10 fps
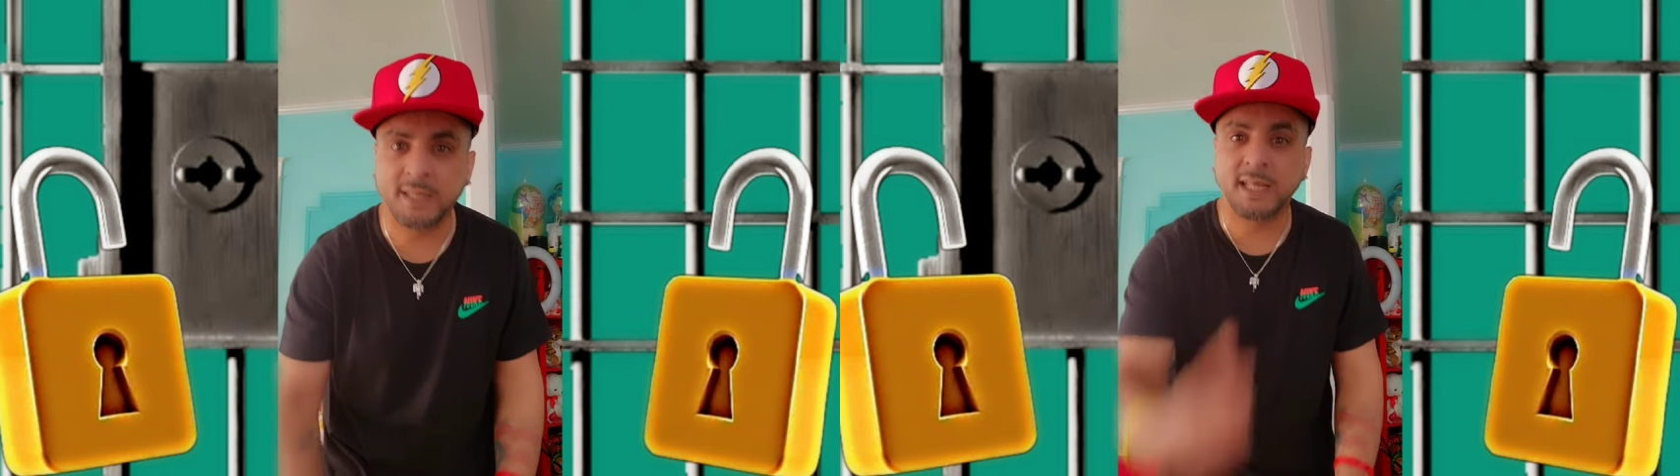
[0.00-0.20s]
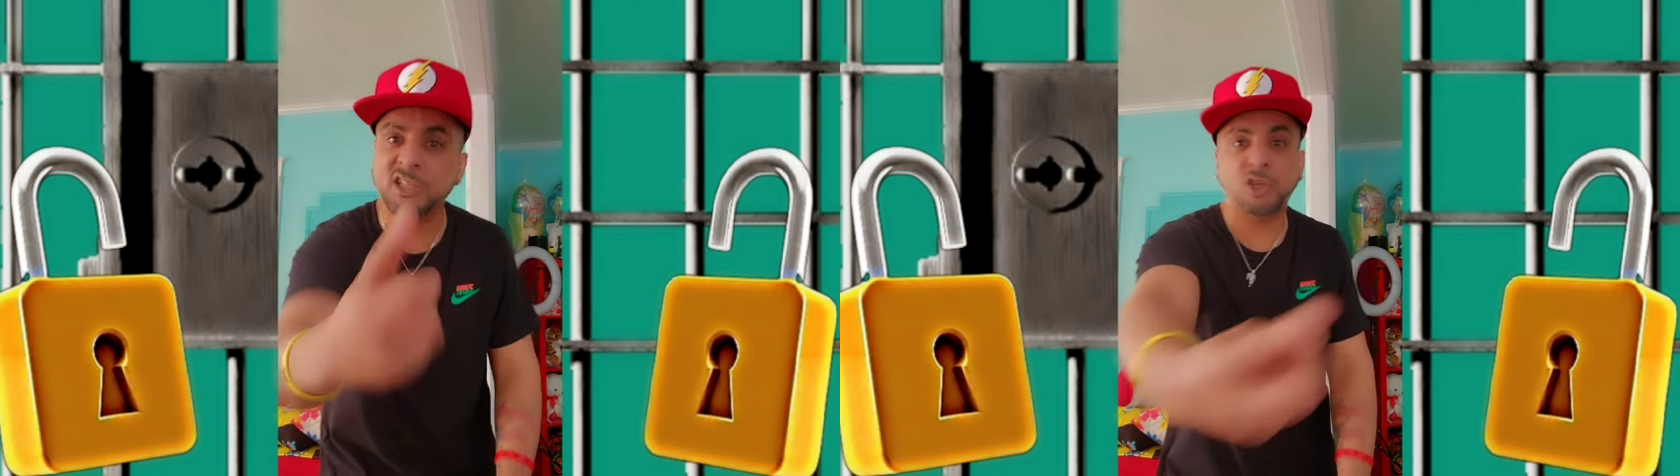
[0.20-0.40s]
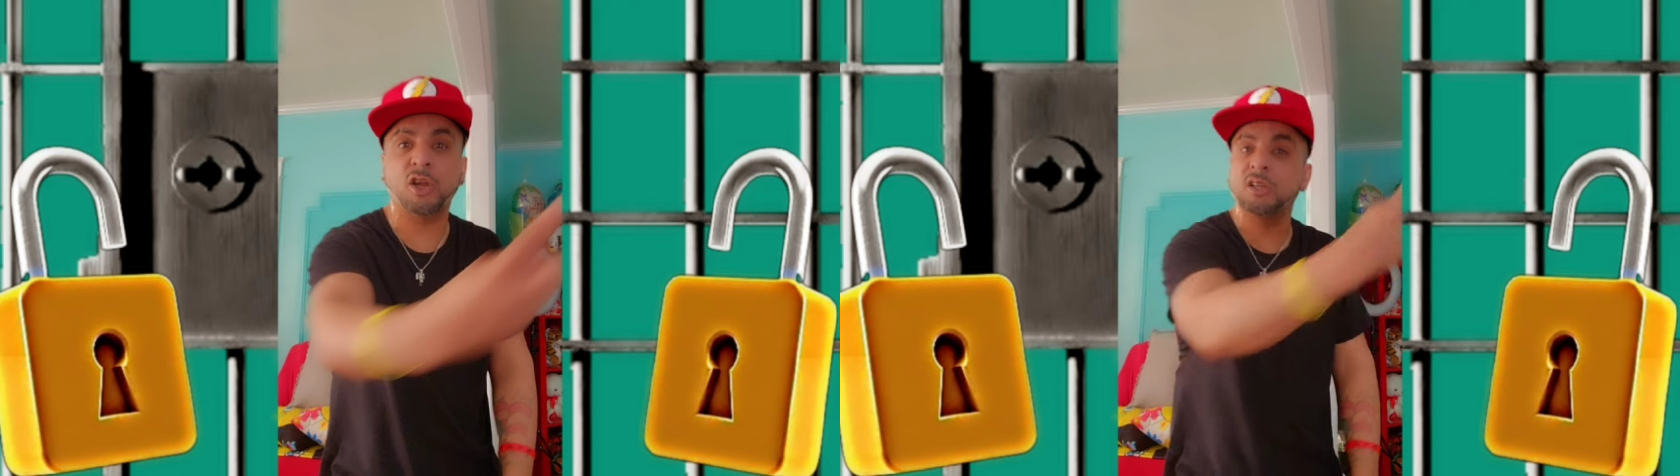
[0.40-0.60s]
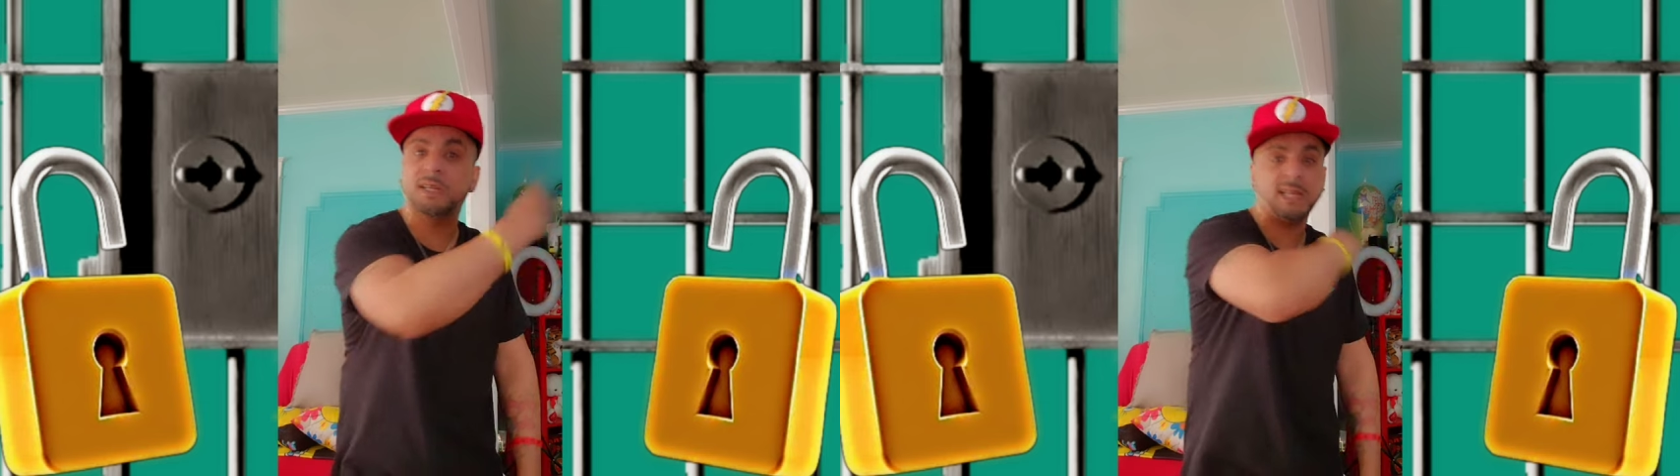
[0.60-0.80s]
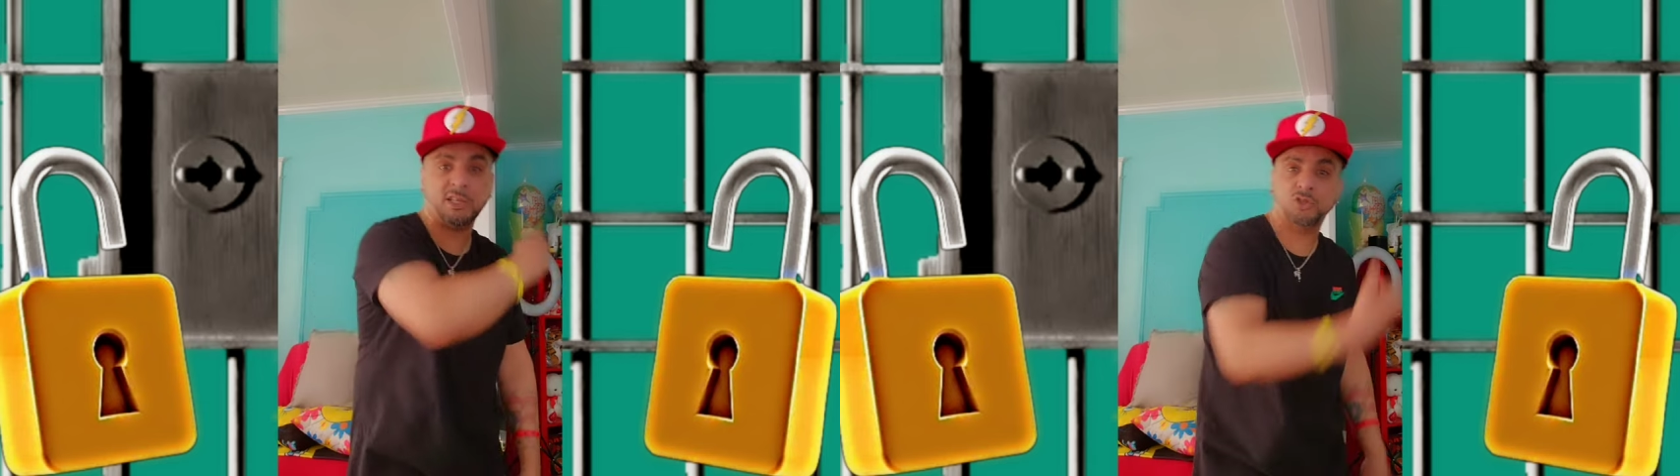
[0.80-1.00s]
They start
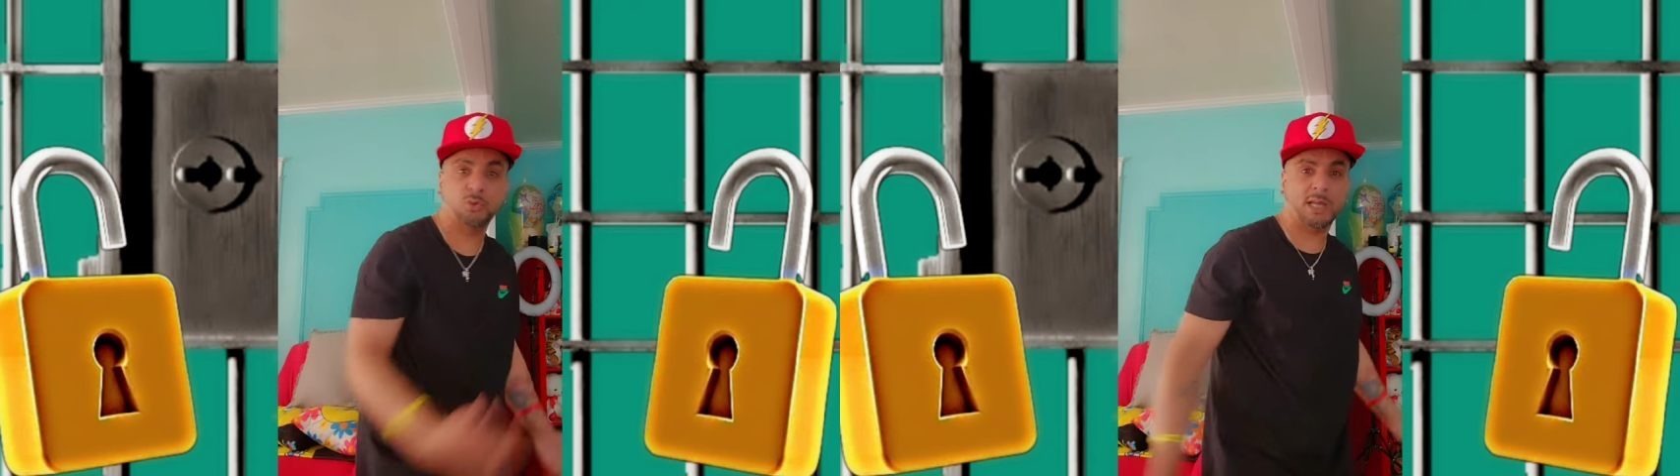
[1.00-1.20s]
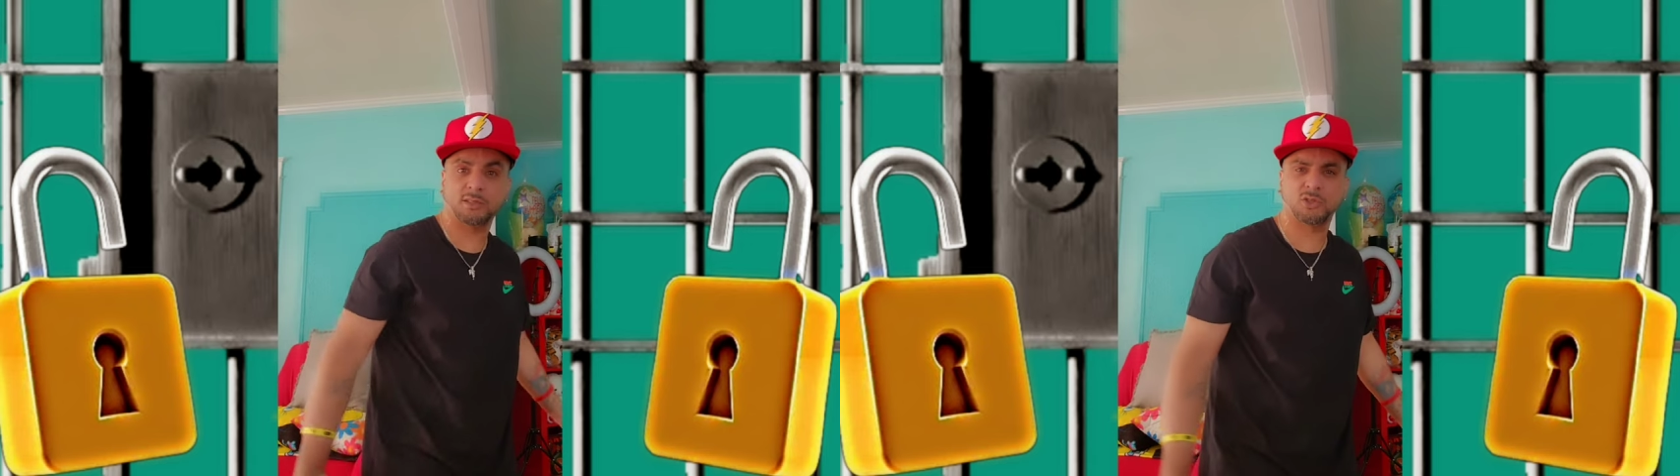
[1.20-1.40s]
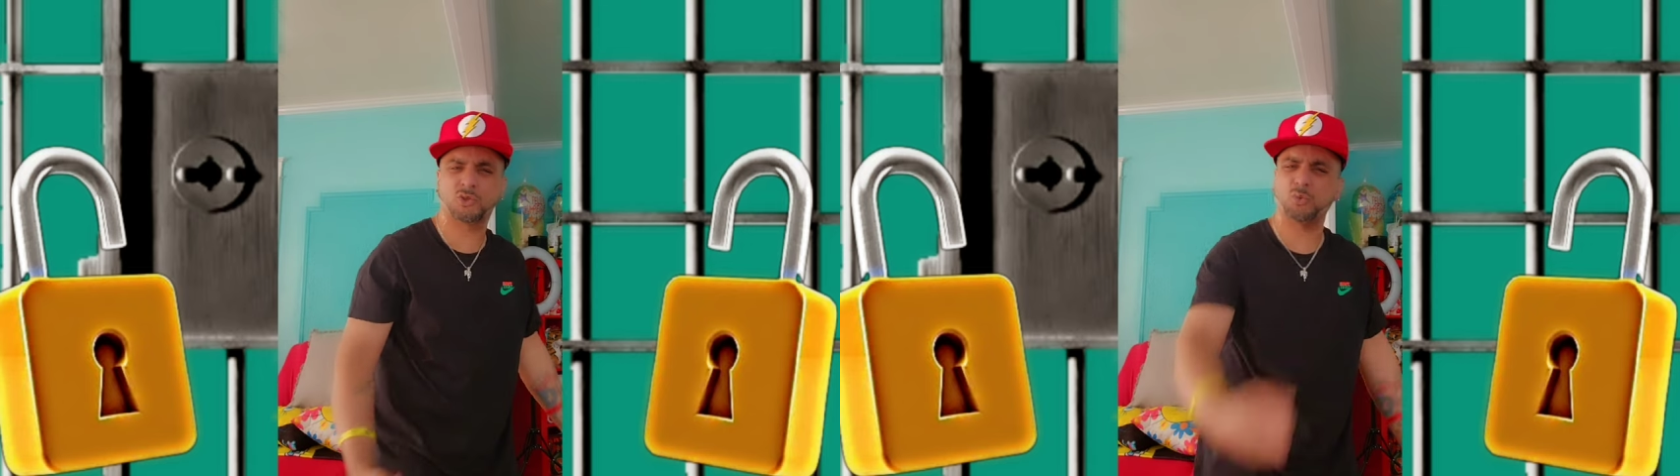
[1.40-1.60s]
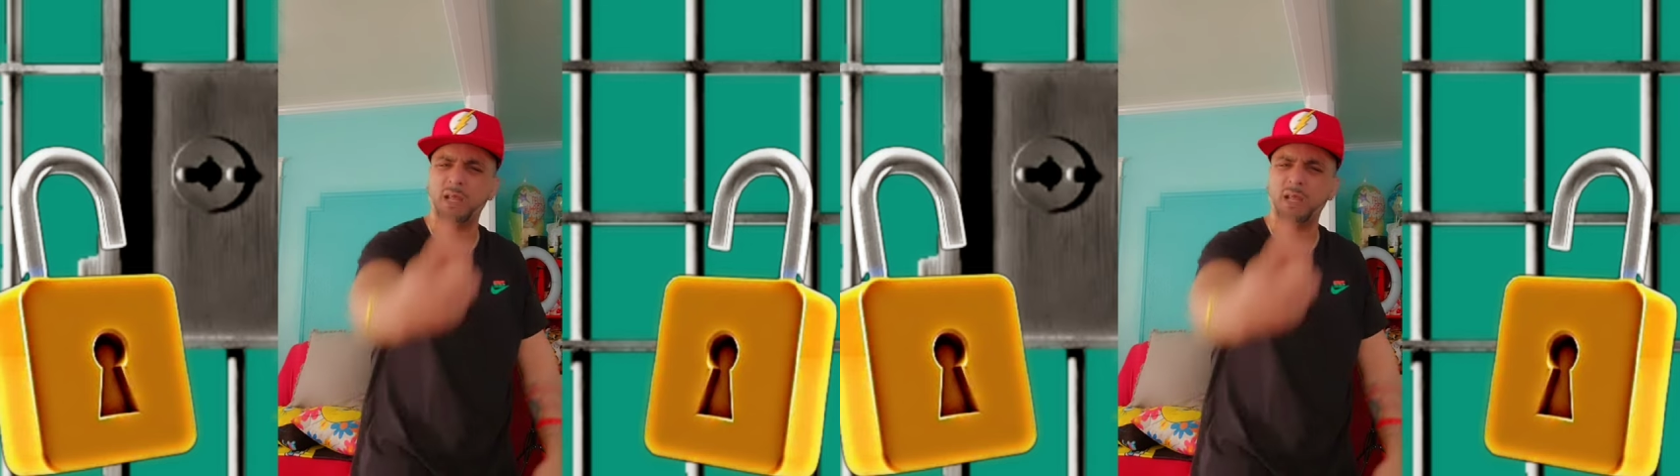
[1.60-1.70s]
looking at you after two.